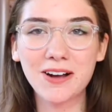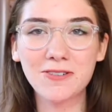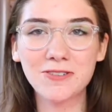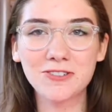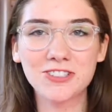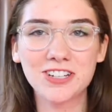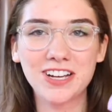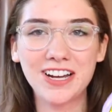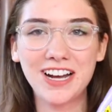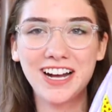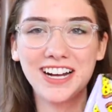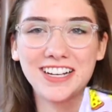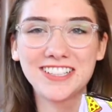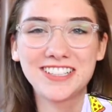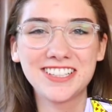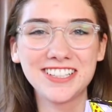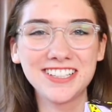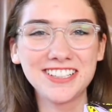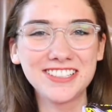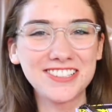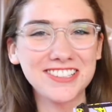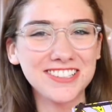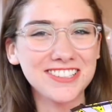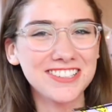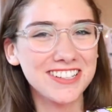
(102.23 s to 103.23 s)
which I
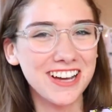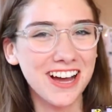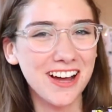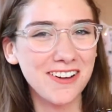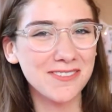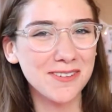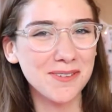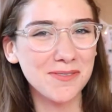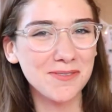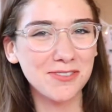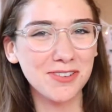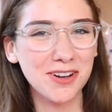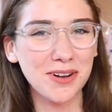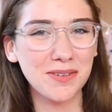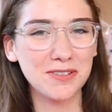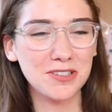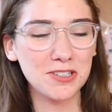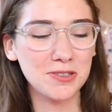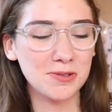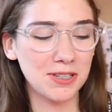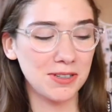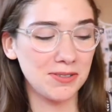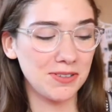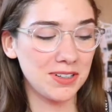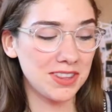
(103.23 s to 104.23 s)
actually just got from Forever
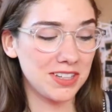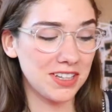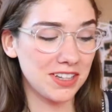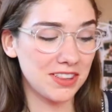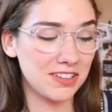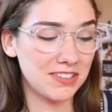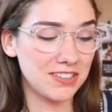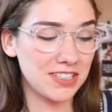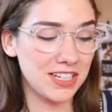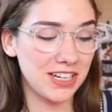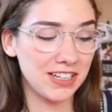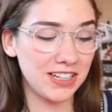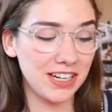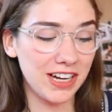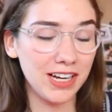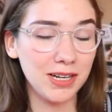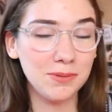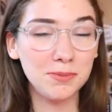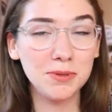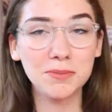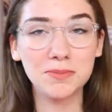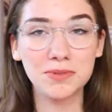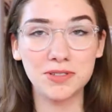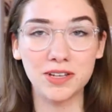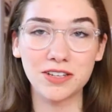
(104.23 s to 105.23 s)
21 the other day, and I
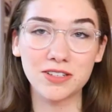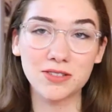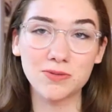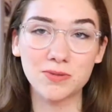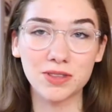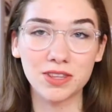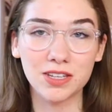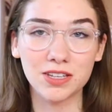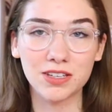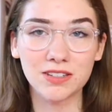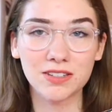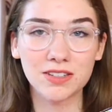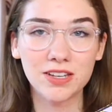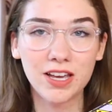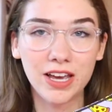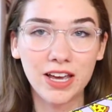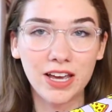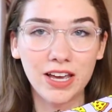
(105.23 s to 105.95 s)
am obsessed with this.